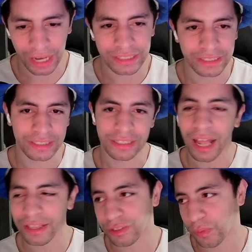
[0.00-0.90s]
Since it's
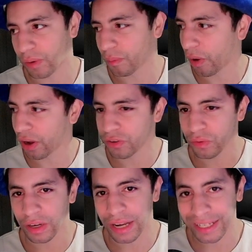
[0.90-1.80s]
not this week, we're probably going to do it
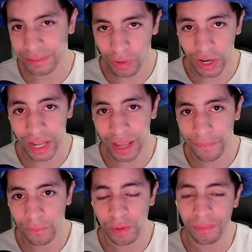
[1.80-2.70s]
on next Monday.
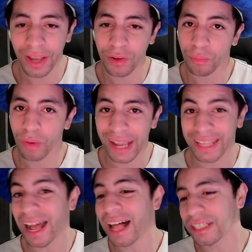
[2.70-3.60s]
We might do a
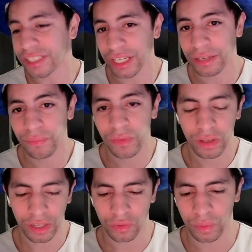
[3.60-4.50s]
bracketology
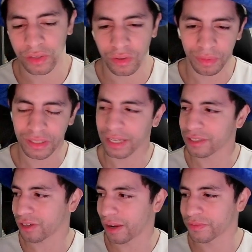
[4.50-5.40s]
this week, so please like and
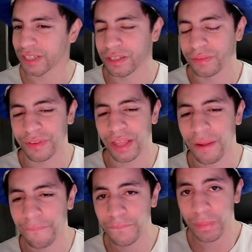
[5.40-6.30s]
subscribe. Stay tuned for that.
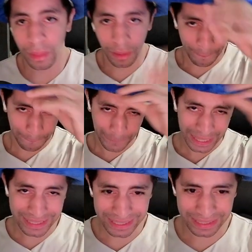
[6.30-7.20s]

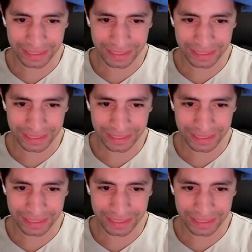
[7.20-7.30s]
Peace.